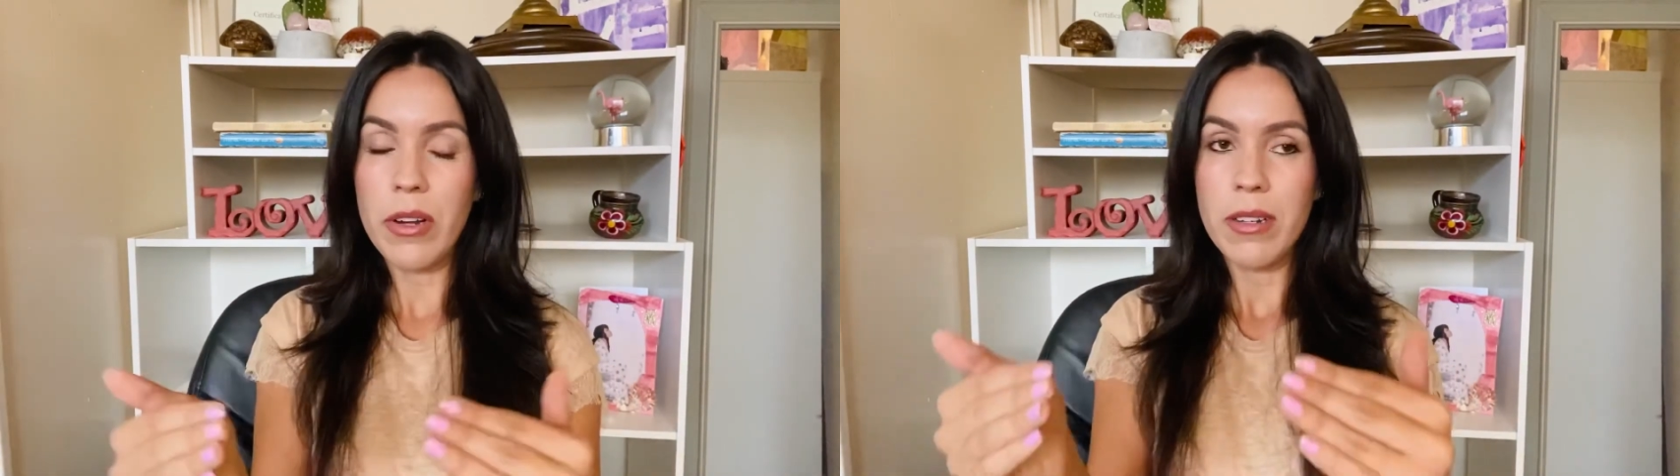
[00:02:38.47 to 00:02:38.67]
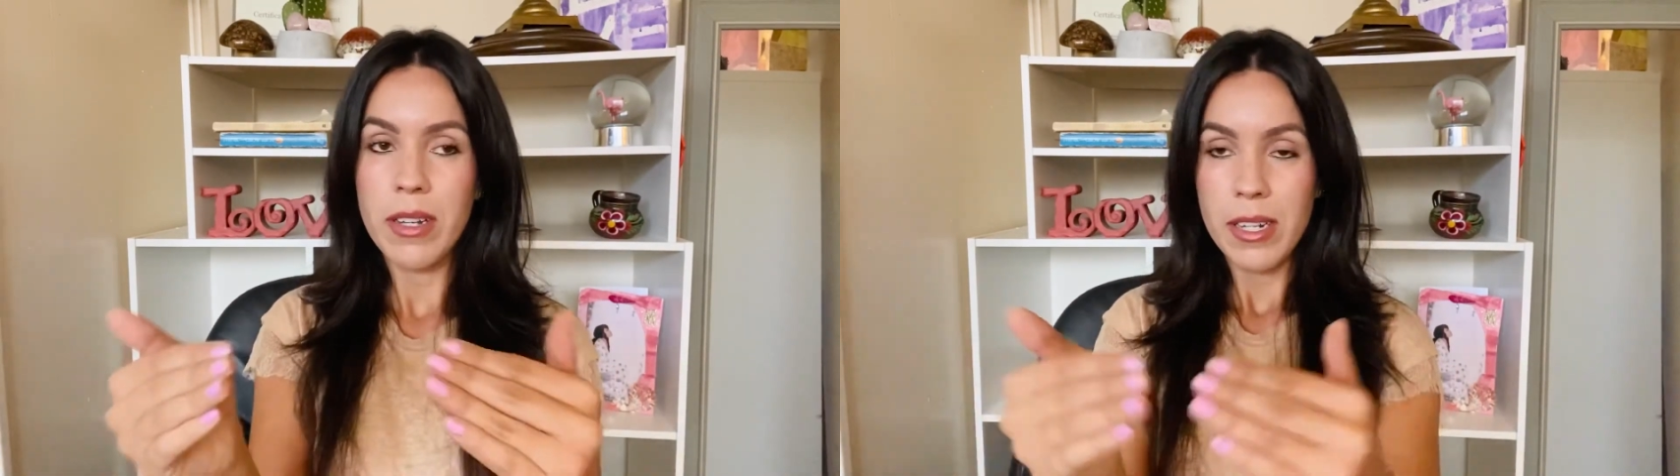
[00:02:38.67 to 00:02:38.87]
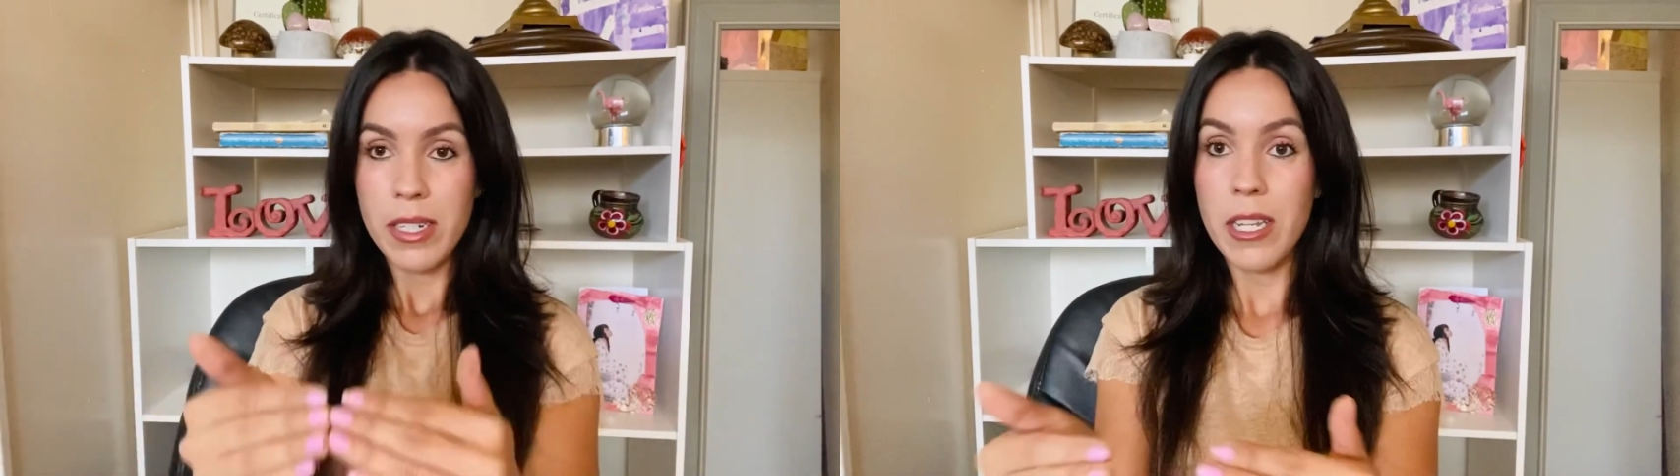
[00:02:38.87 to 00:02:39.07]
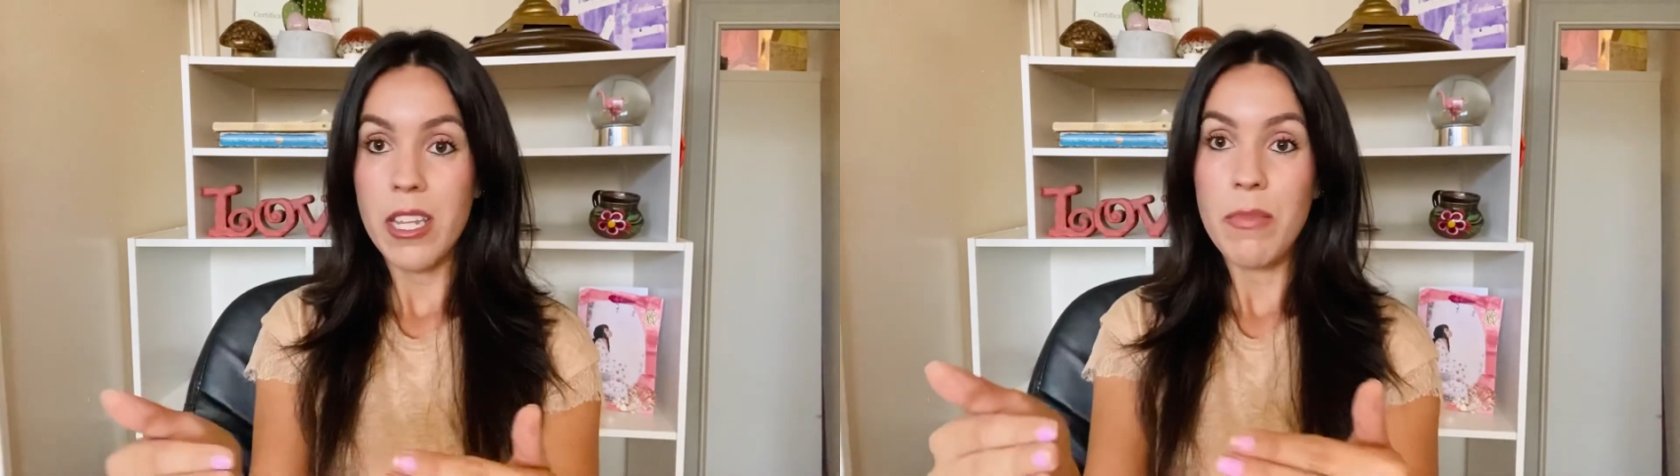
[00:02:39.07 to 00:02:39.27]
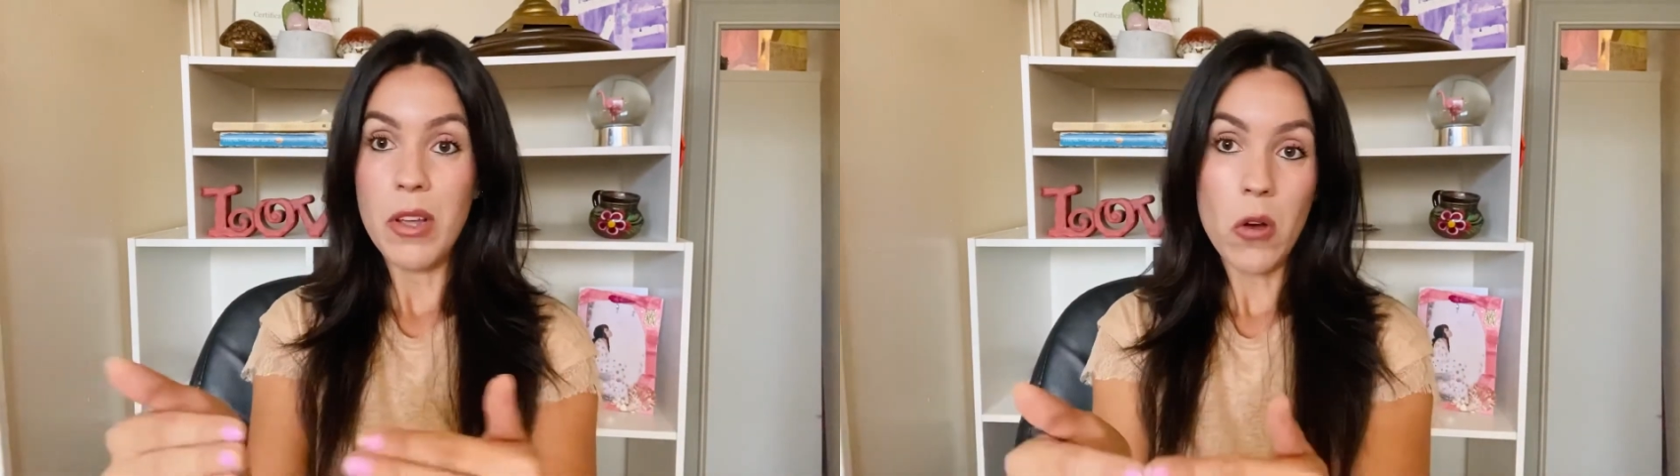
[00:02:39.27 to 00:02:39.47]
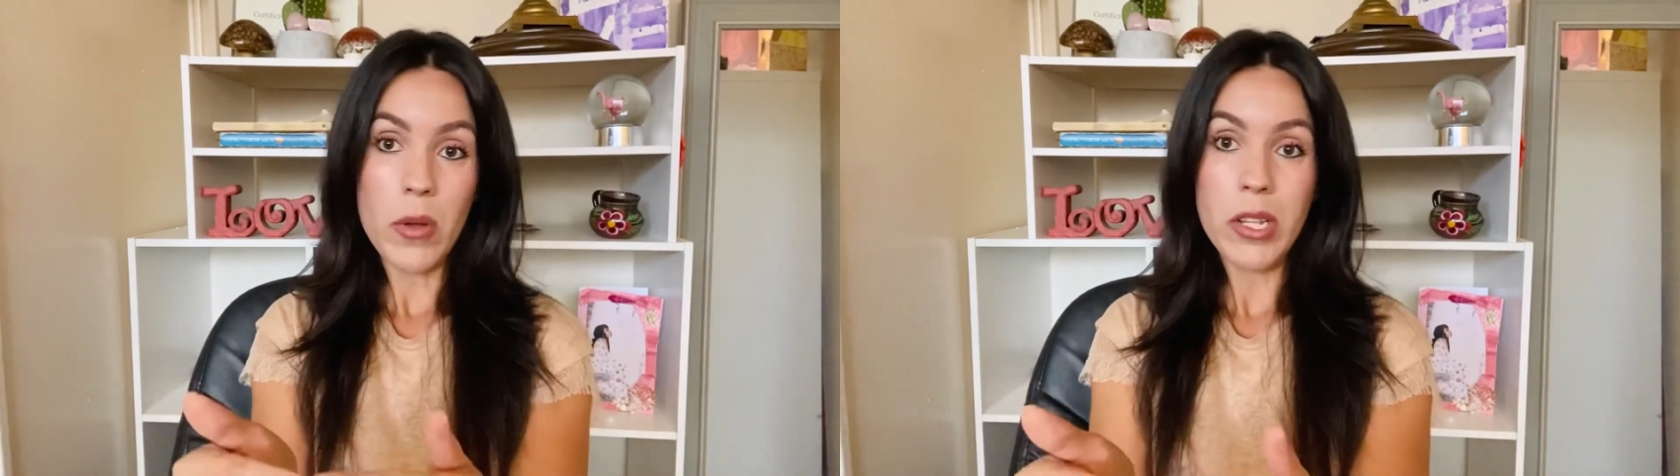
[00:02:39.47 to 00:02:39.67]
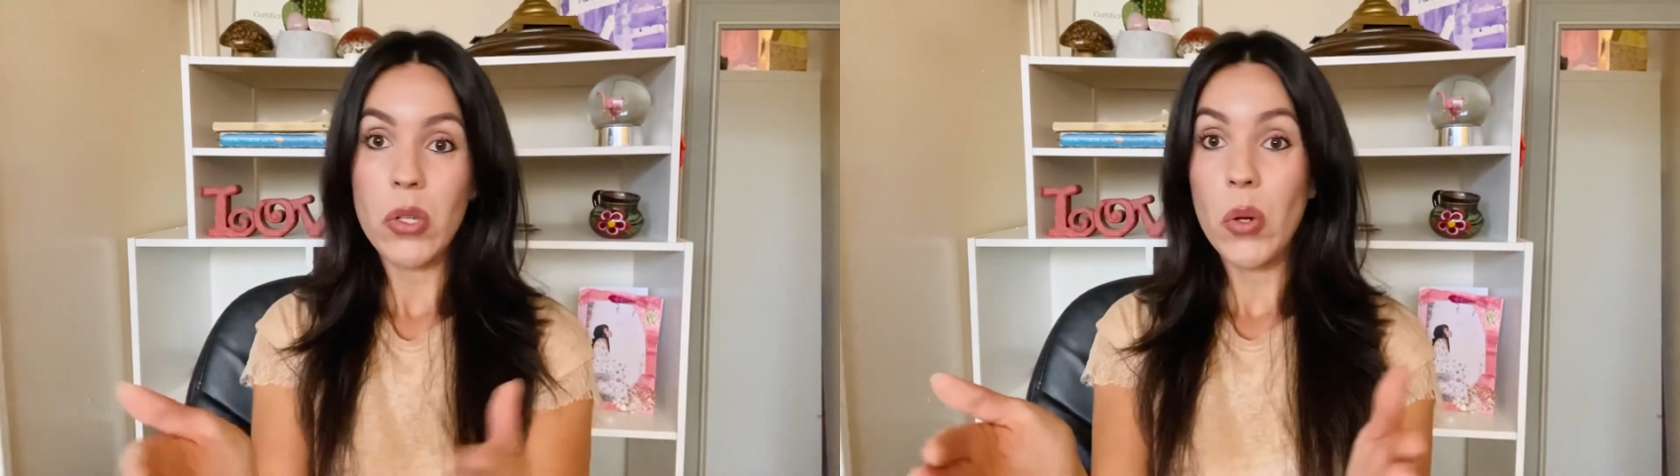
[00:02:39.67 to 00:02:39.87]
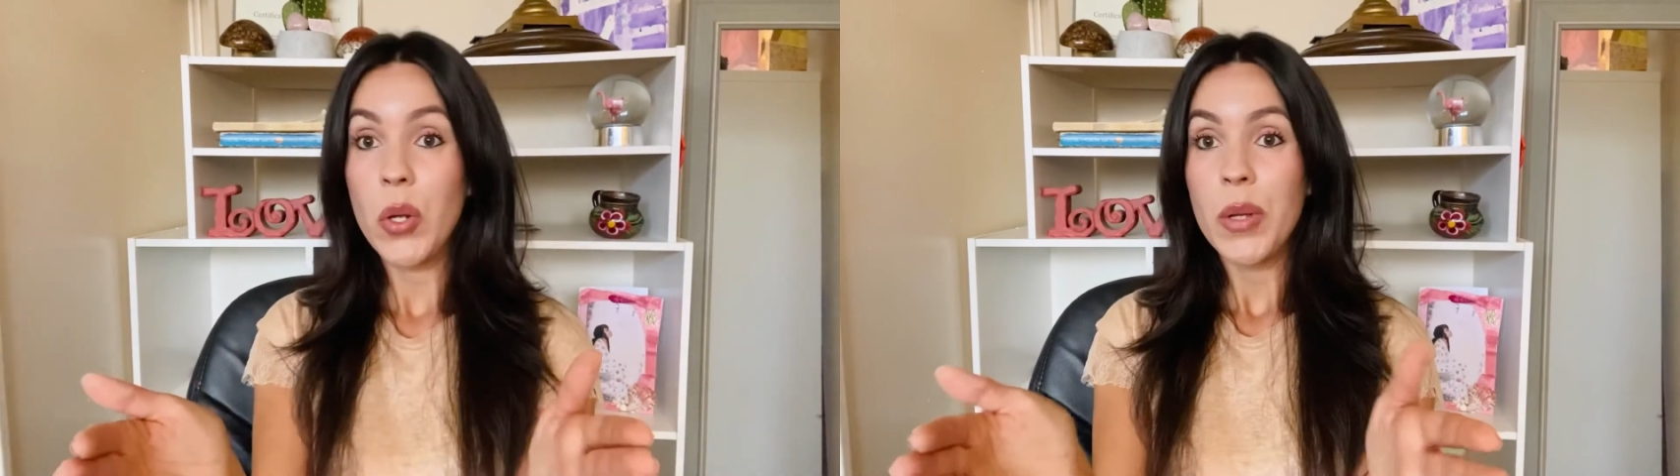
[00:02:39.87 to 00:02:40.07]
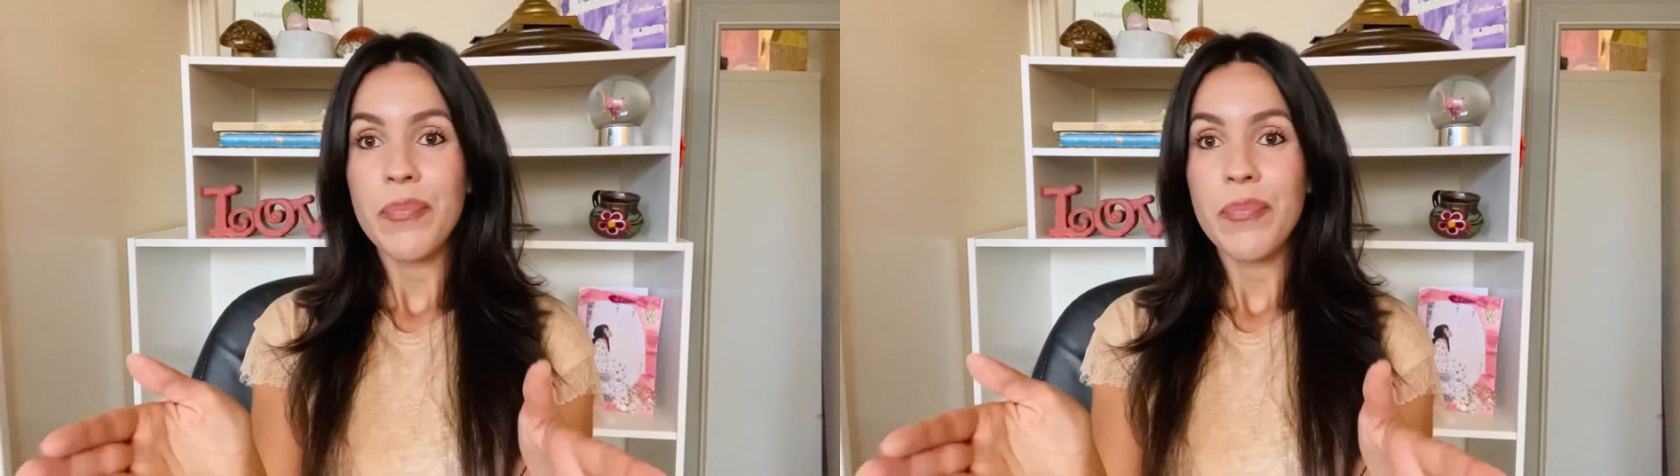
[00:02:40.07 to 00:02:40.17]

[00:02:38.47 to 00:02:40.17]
and to keep it going. So